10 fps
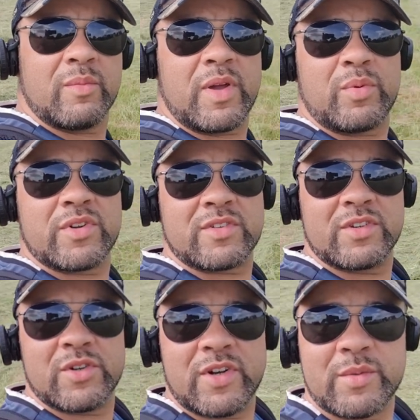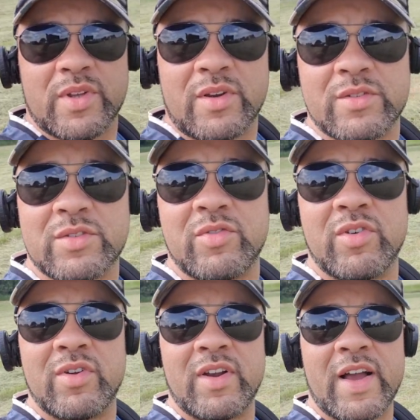people just enjoying themselves,
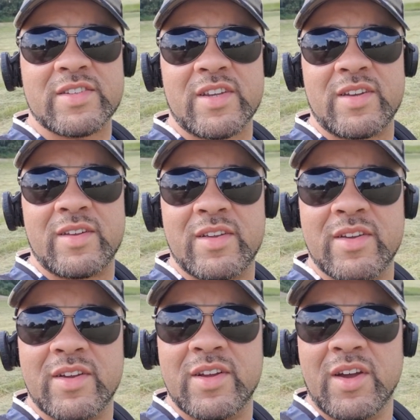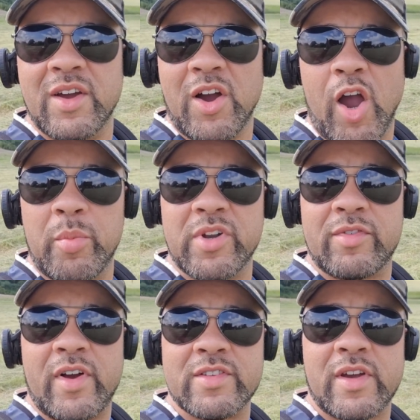relaxing, hoping to
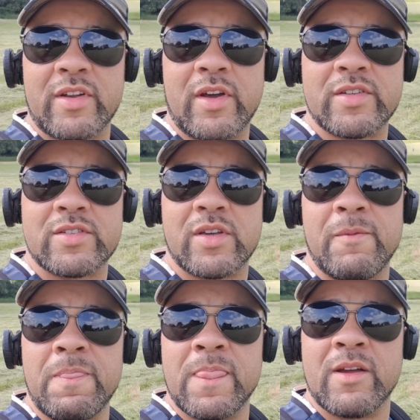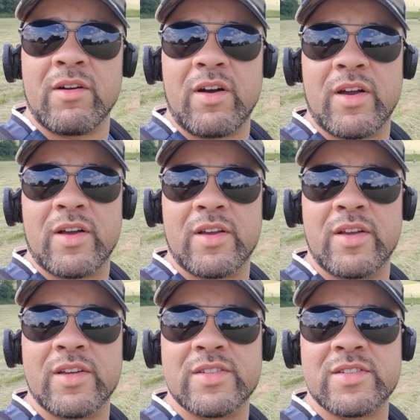find something nice. Right,
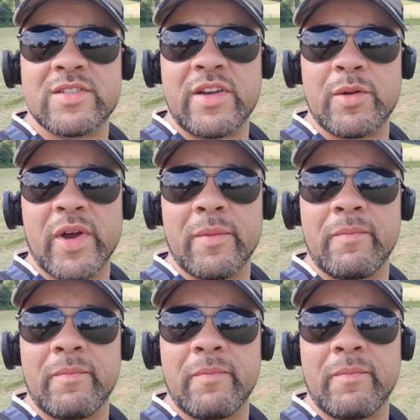see you in a bit.